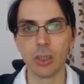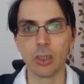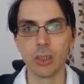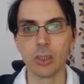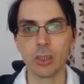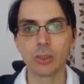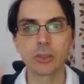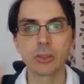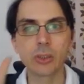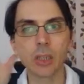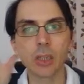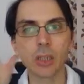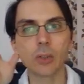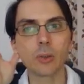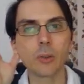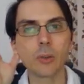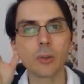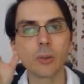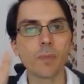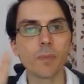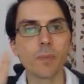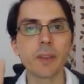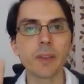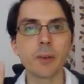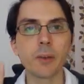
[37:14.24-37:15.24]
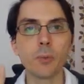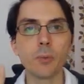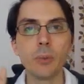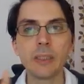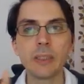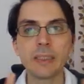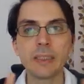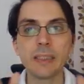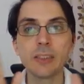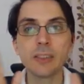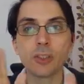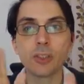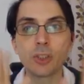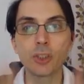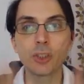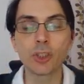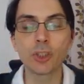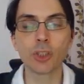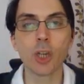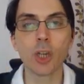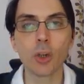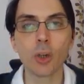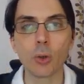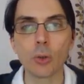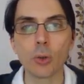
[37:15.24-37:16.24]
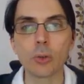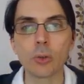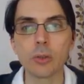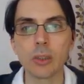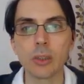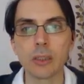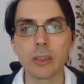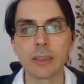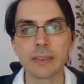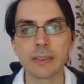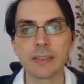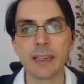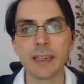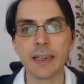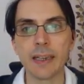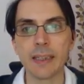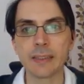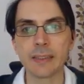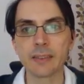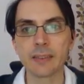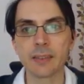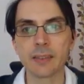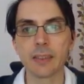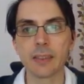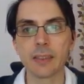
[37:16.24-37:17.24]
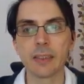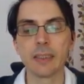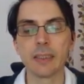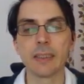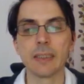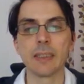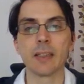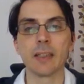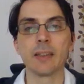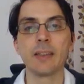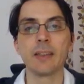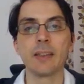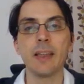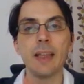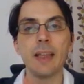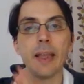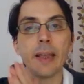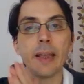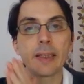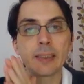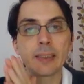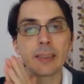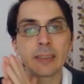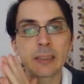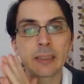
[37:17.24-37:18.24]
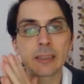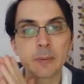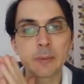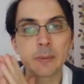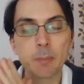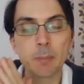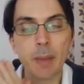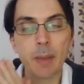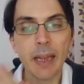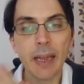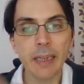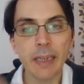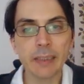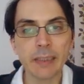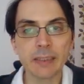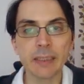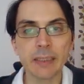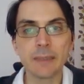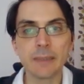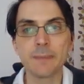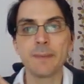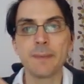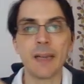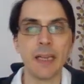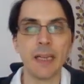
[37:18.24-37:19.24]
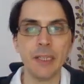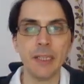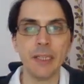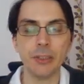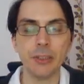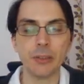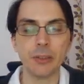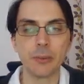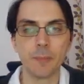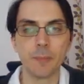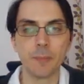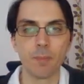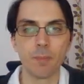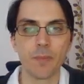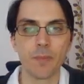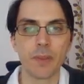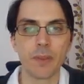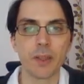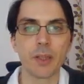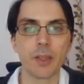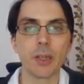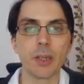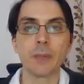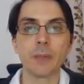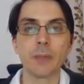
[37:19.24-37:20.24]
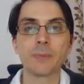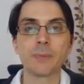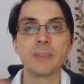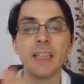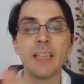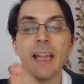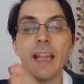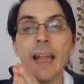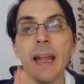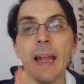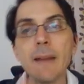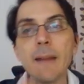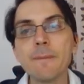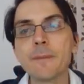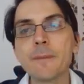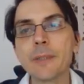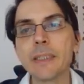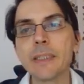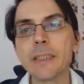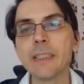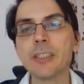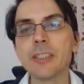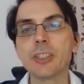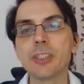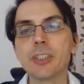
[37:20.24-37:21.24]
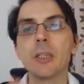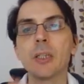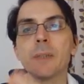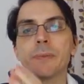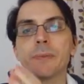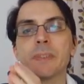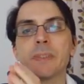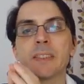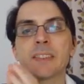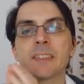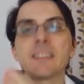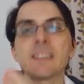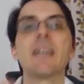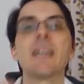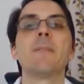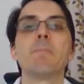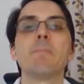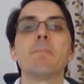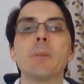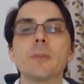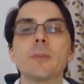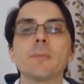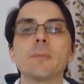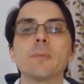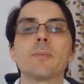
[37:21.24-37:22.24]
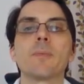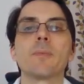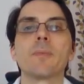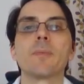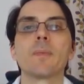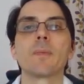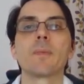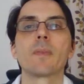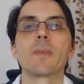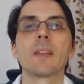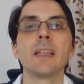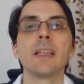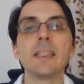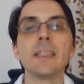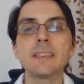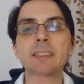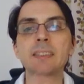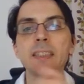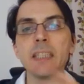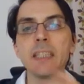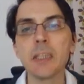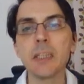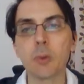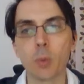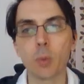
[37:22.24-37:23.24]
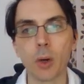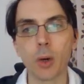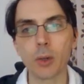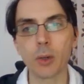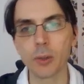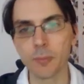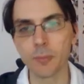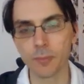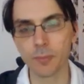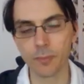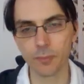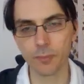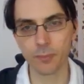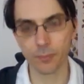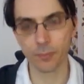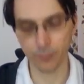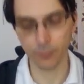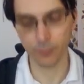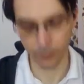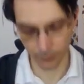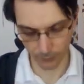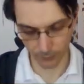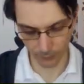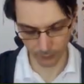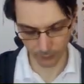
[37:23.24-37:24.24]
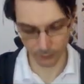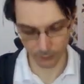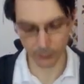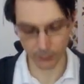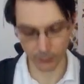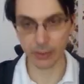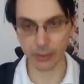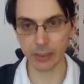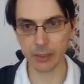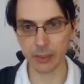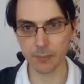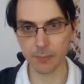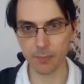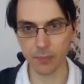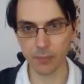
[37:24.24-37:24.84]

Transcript: So we can show that the expected value of the average of the sample is equal, okay,